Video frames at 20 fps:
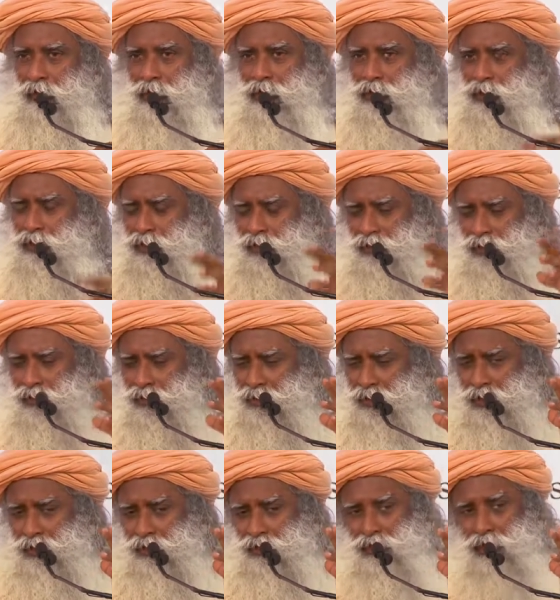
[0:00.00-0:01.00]
It doesn't
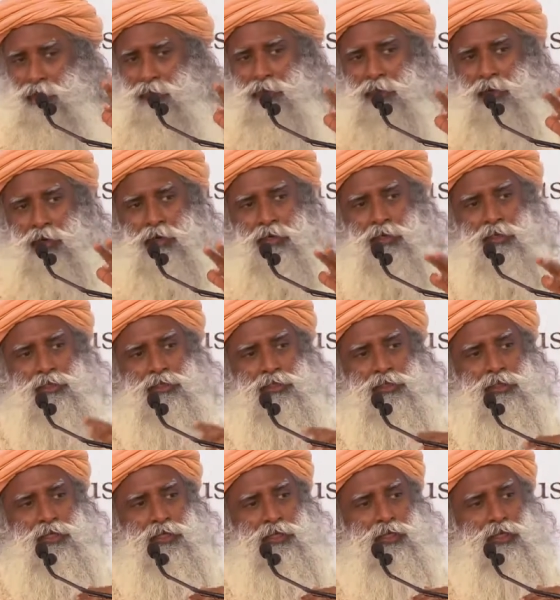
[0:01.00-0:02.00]
take some
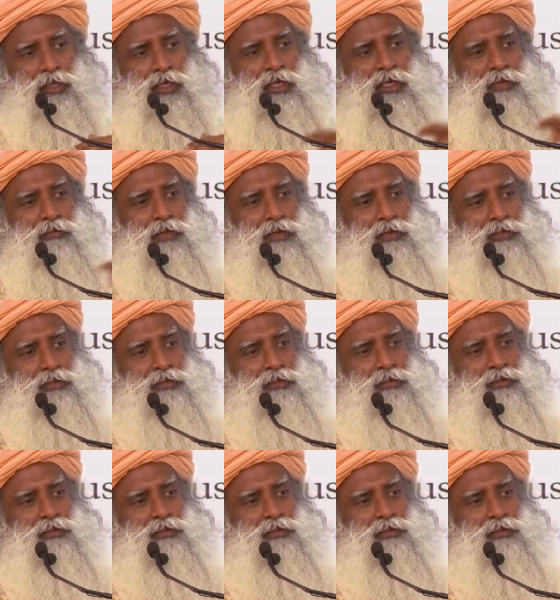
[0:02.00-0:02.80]
earth-shaking event